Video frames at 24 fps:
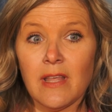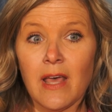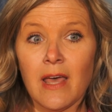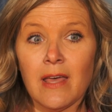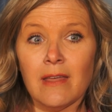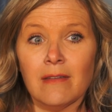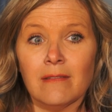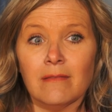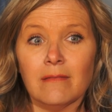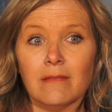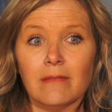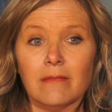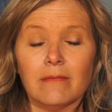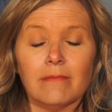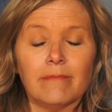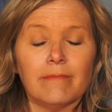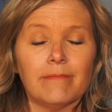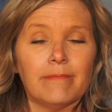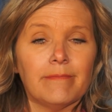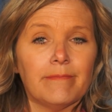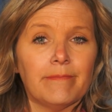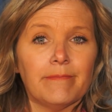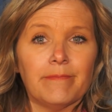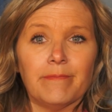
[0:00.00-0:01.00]
then
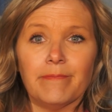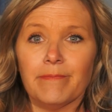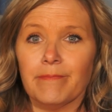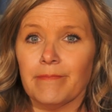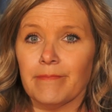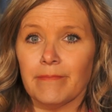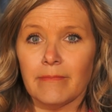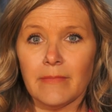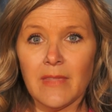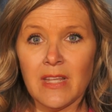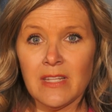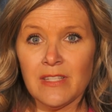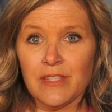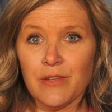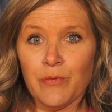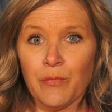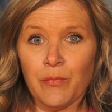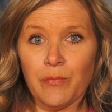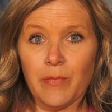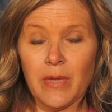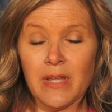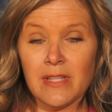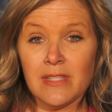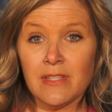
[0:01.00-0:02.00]
it's
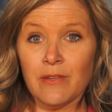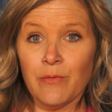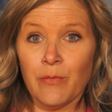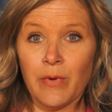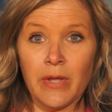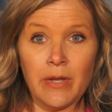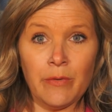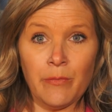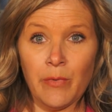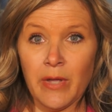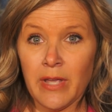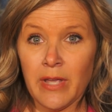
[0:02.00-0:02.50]
a, it's a win